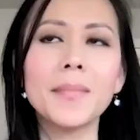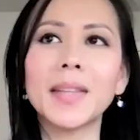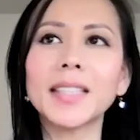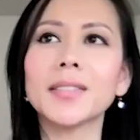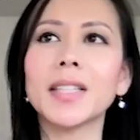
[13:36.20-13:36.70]

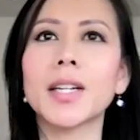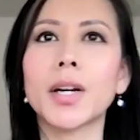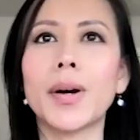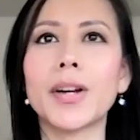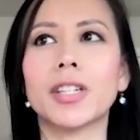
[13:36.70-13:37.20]
That's a really good
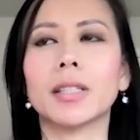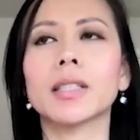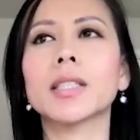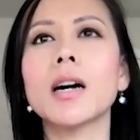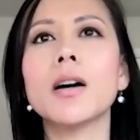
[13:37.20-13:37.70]
question.
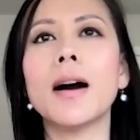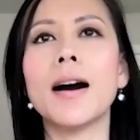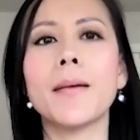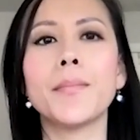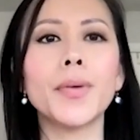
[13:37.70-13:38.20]

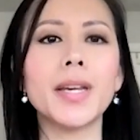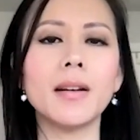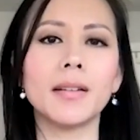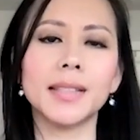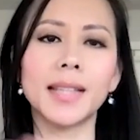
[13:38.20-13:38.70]
So we
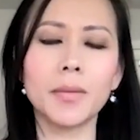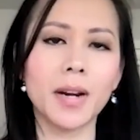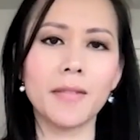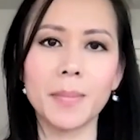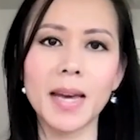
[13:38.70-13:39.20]
are staying
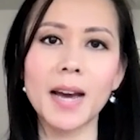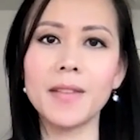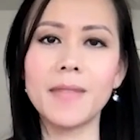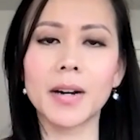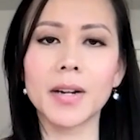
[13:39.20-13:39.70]
away from the heavy
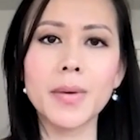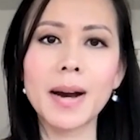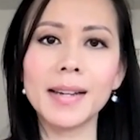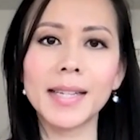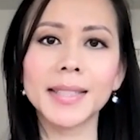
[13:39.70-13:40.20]
value
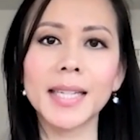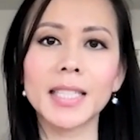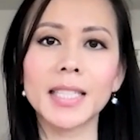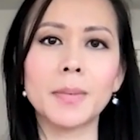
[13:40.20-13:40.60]
add asset,